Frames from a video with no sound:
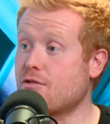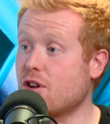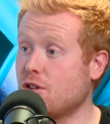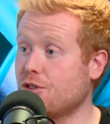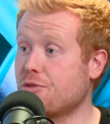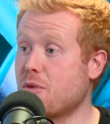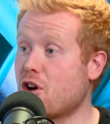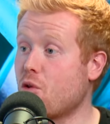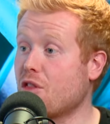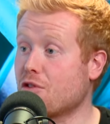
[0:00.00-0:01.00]
roll
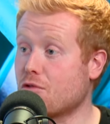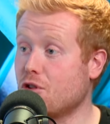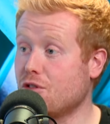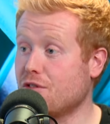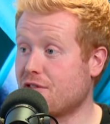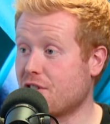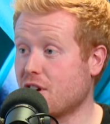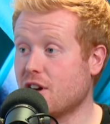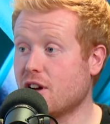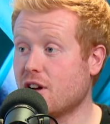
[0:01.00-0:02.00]
tomorrow on the run for
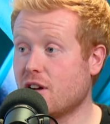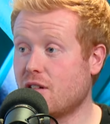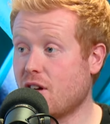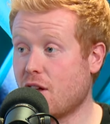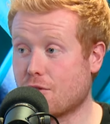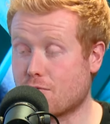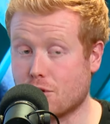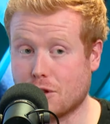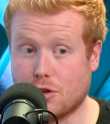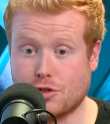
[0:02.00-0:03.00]
a on the
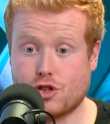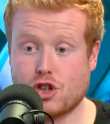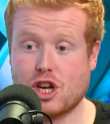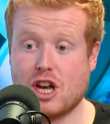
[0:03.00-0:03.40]
run lunch.